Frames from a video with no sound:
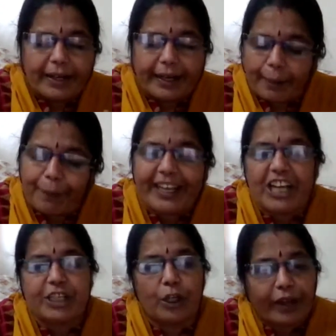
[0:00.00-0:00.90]

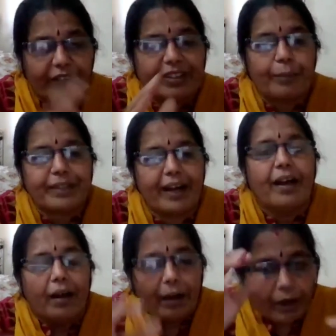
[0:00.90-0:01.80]
Replication, you give them the
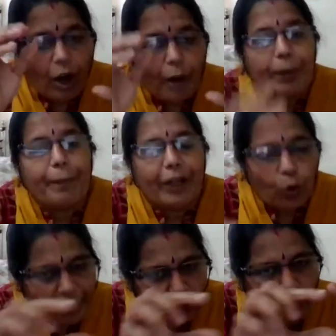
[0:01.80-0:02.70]
complement,
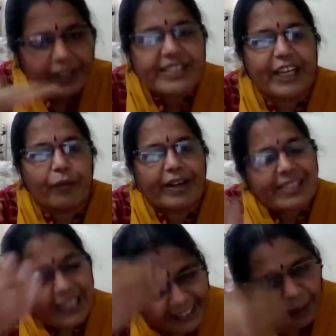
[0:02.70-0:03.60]
you give one sequence,
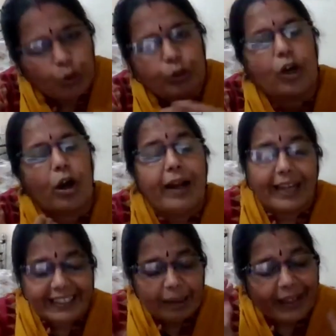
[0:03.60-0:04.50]
let them do
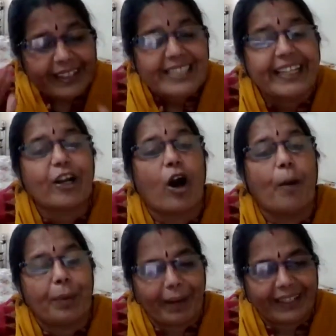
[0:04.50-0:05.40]
let them understand
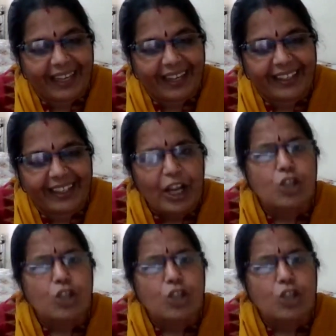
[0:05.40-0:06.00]
complementarity.